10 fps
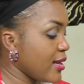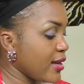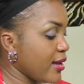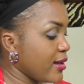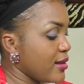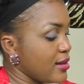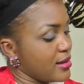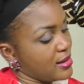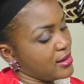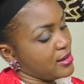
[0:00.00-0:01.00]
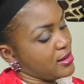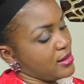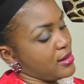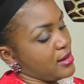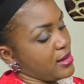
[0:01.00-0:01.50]
here
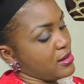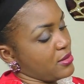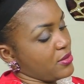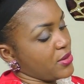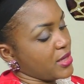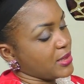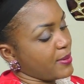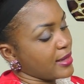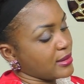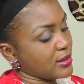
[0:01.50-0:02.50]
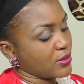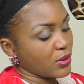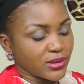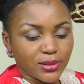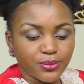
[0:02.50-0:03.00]
and other spices
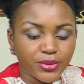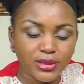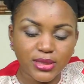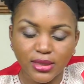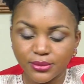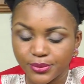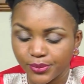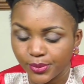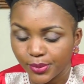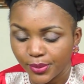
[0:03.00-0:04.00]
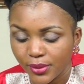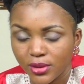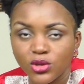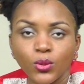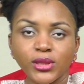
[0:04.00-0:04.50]
all separated.
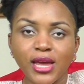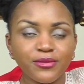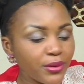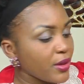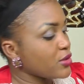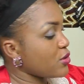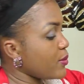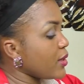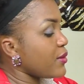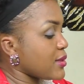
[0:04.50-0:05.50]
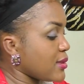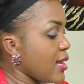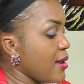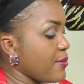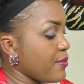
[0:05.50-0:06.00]
You want everything to be the
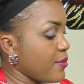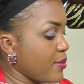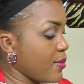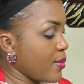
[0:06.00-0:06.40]
same.